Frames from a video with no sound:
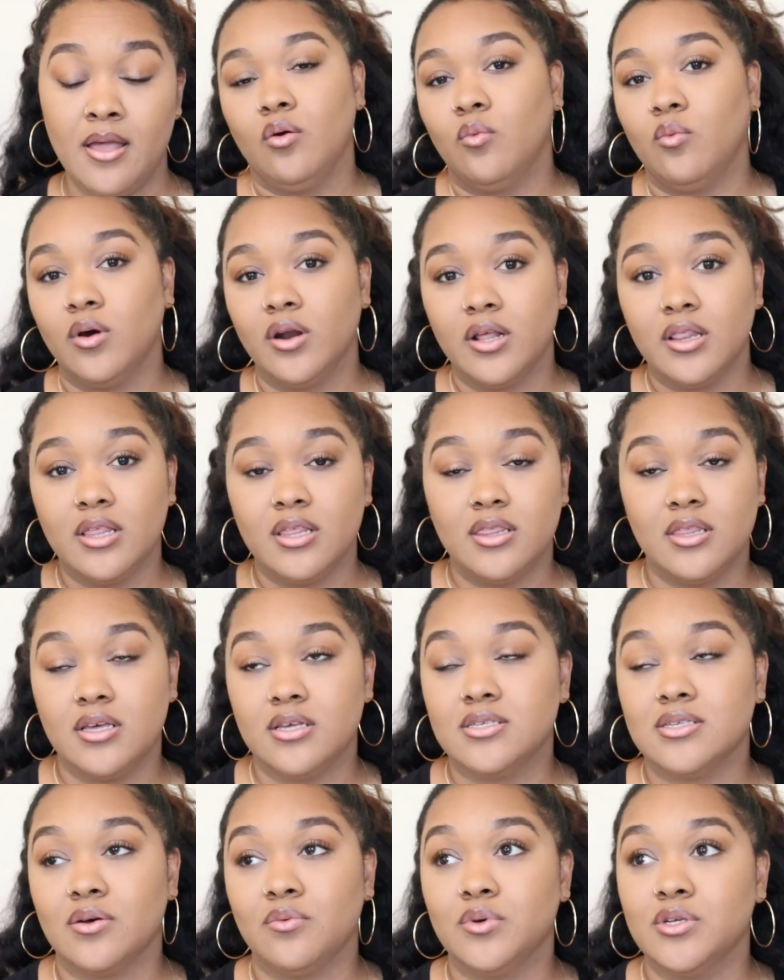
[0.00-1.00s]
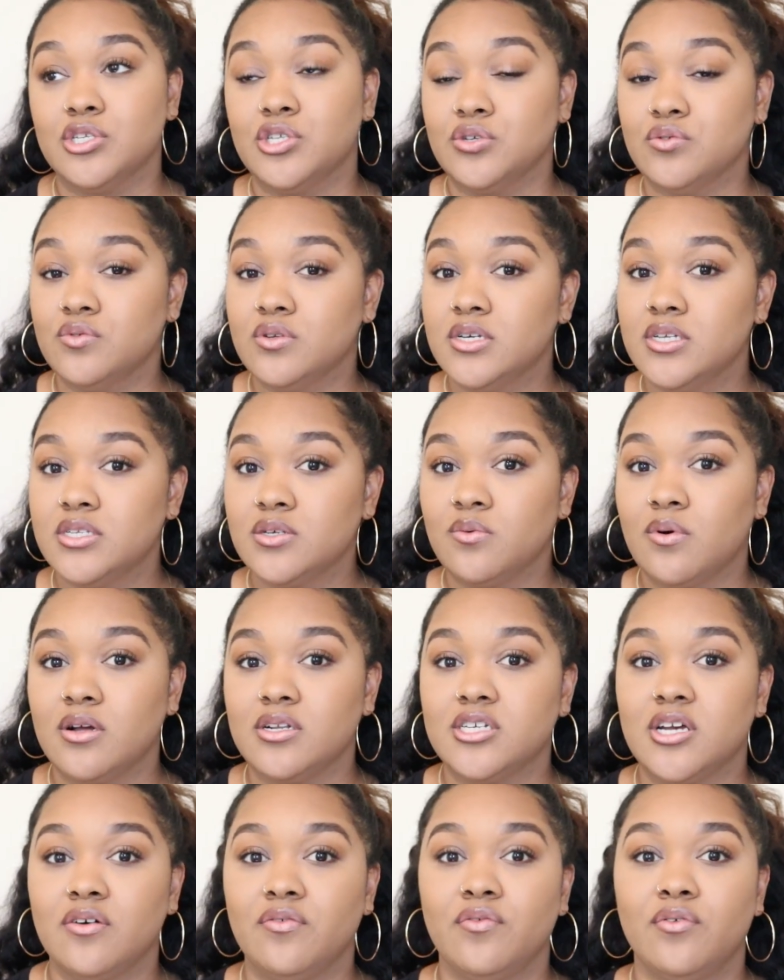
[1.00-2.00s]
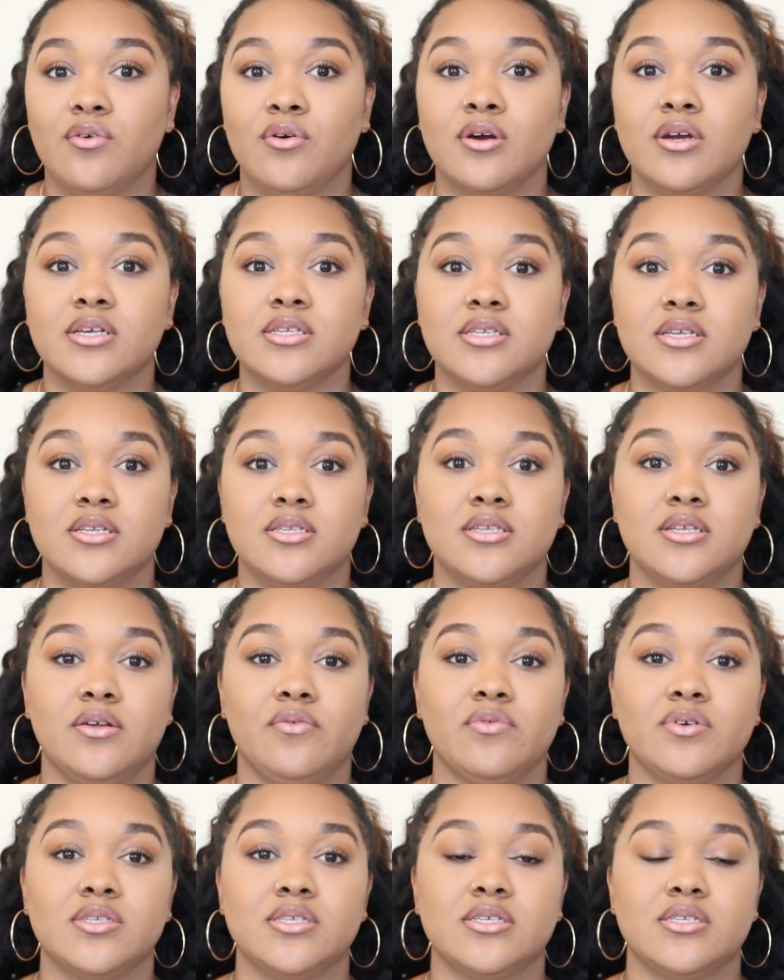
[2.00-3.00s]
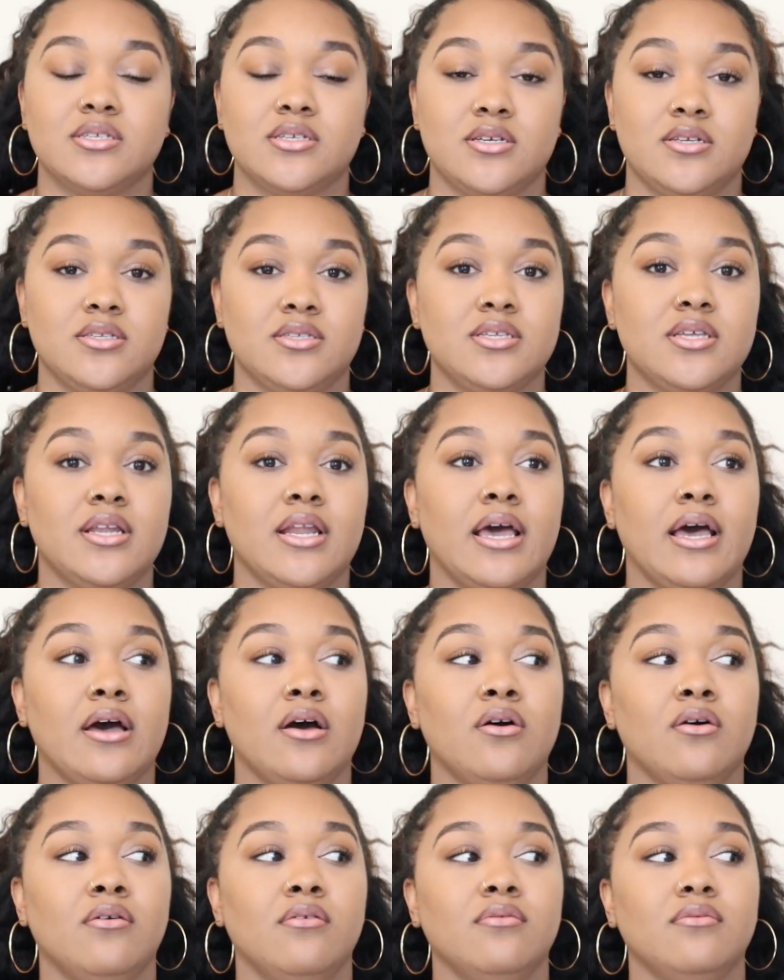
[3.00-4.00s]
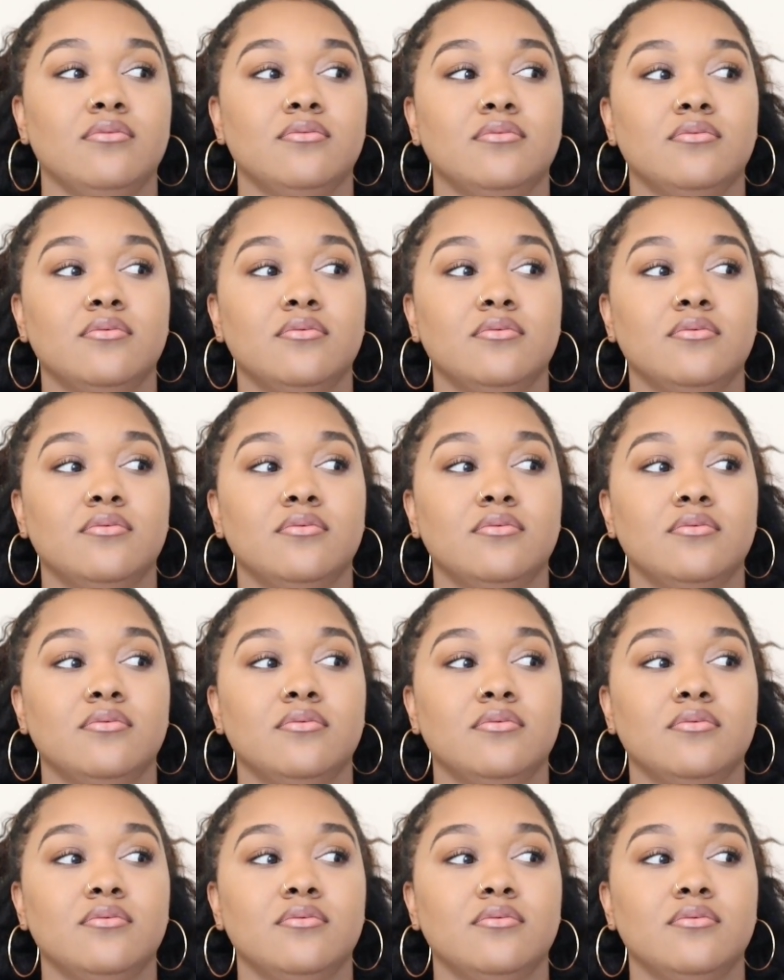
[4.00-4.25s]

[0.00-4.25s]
One of the things that we do need to watch out for is insulin resistance. Now,